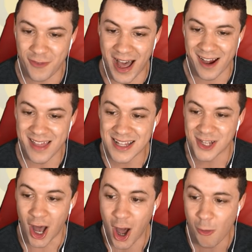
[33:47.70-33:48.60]
Fire, that's
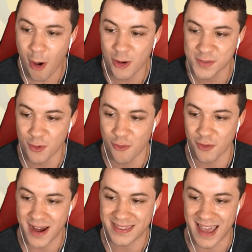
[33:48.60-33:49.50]
Ho-Oh's move
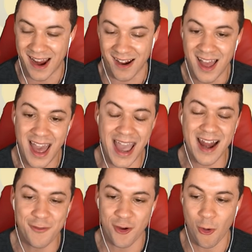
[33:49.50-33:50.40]
right there. And
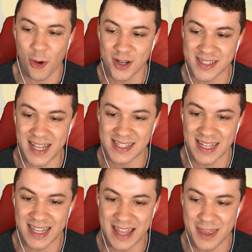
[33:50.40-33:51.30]
of course, it's
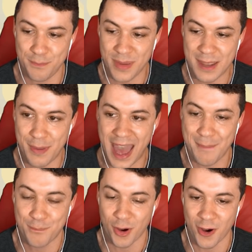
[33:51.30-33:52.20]
gonna get the big
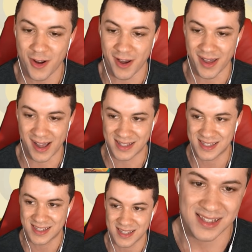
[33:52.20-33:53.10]
bad burn on
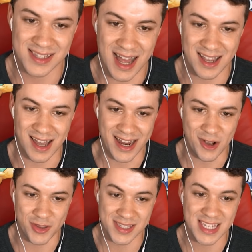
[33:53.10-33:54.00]
us. Sokka, I
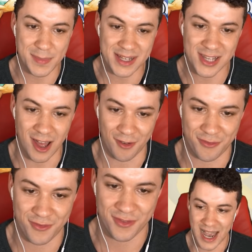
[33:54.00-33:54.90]
know this is gonna be
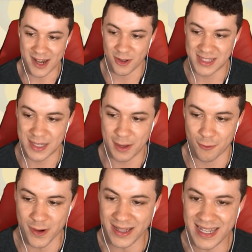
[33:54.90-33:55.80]
tough. I know this is gonna be
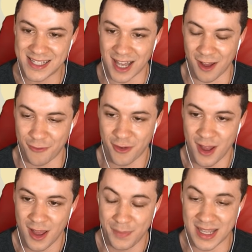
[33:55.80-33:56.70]
really tough
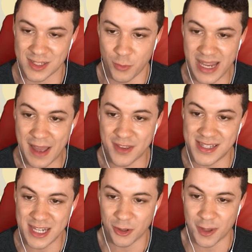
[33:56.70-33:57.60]
because we have to
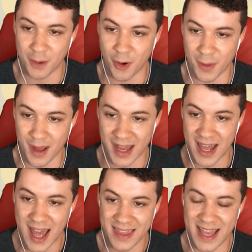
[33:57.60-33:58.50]
deal with a
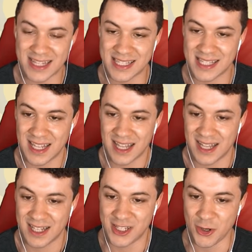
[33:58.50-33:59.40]
Pokemon that's
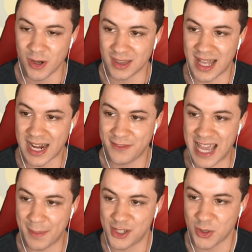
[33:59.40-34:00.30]
doing a lot of
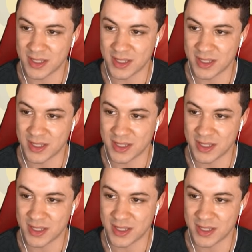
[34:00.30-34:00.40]
damage to